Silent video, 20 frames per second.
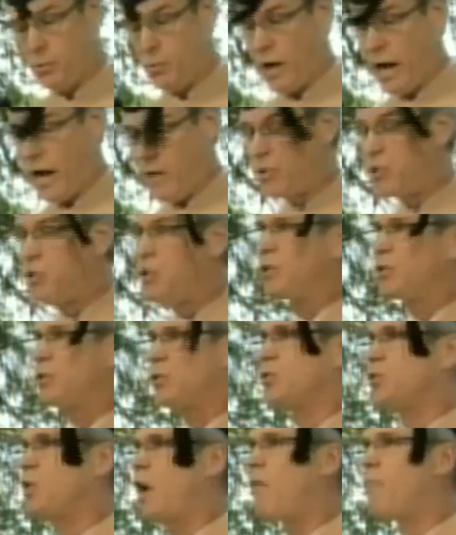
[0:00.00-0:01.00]
when I was just
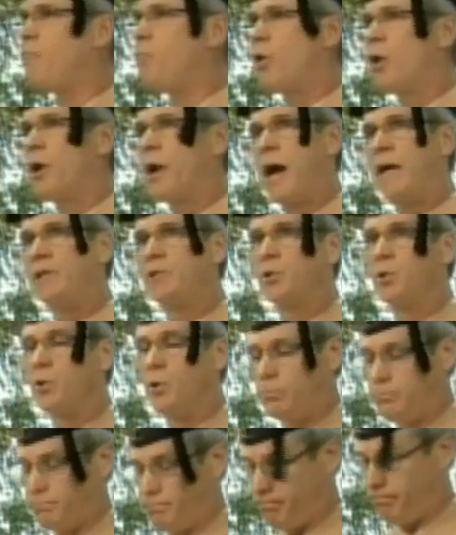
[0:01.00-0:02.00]
a sophomore in high school.